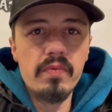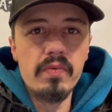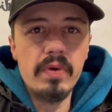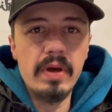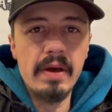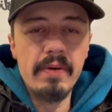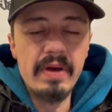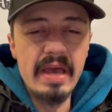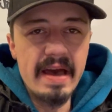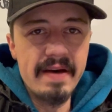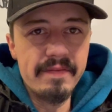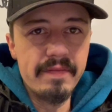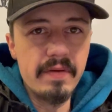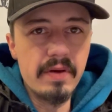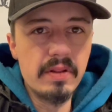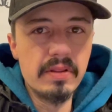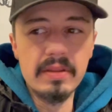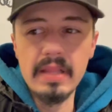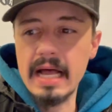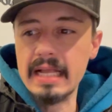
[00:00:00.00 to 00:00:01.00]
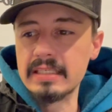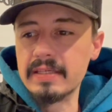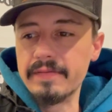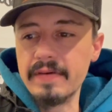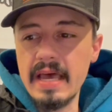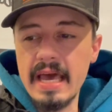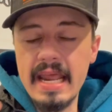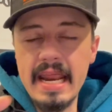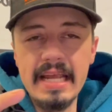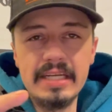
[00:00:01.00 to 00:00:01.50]
And we have lots
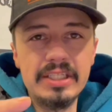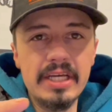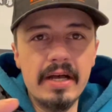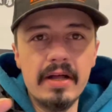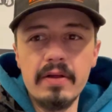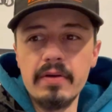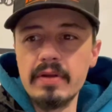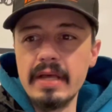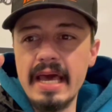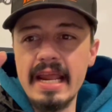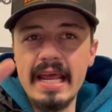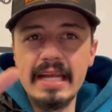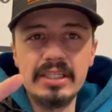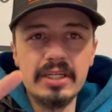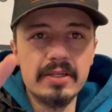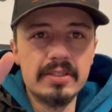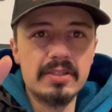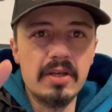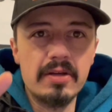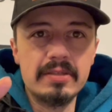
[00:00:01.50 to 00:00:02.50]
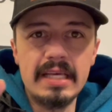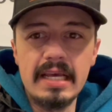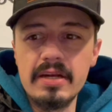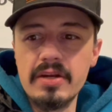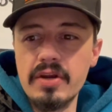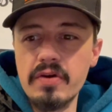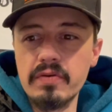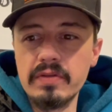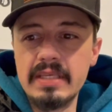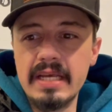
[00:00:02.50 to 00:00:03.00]
of NHL. NHL starts at
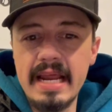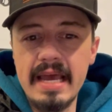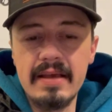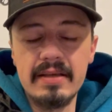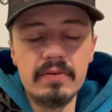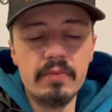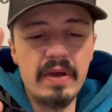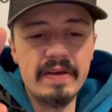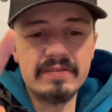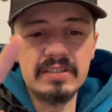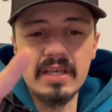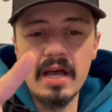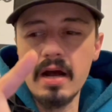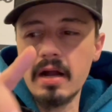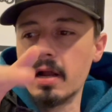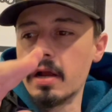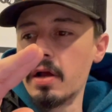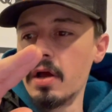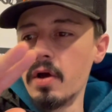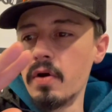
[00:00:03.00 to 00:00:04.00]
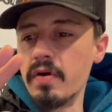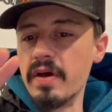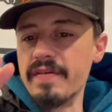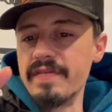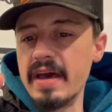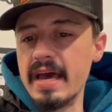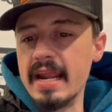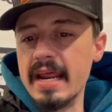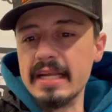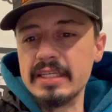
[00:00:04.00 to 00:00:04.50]
noon today. We have soccer. We have
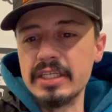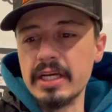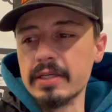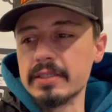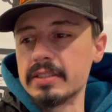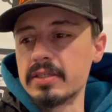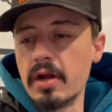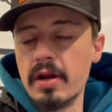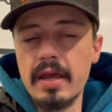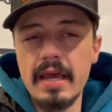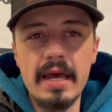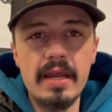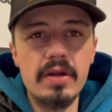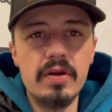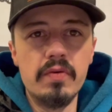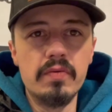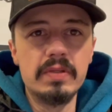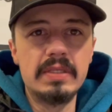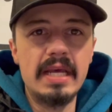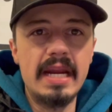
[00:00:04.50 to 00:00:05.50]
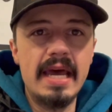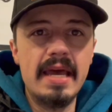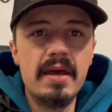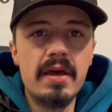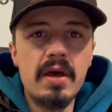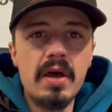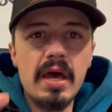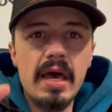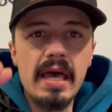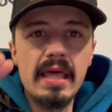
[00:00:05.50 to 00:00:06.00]
NHL starting at noon today.
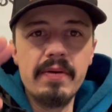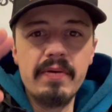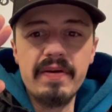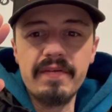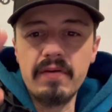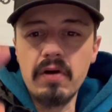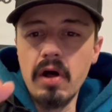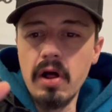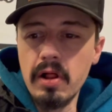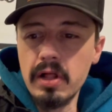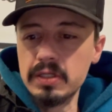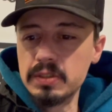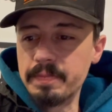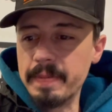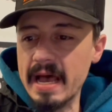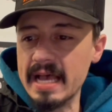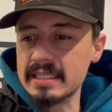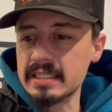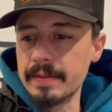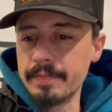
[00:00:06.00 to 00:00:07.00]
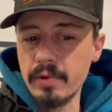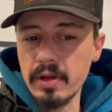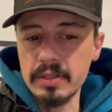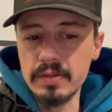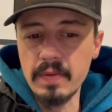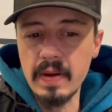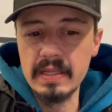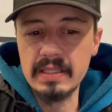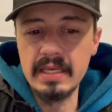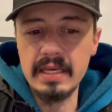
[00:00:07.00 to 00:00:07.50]
And then we have college basketball
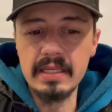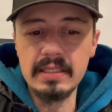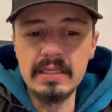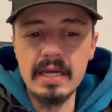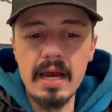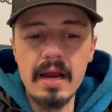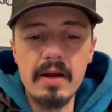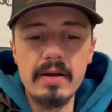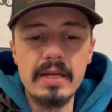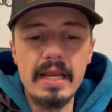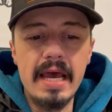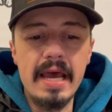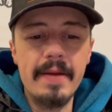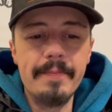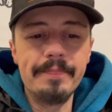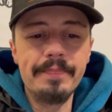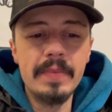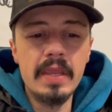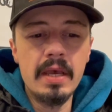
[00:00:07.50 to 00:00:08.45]
throughout the entire day.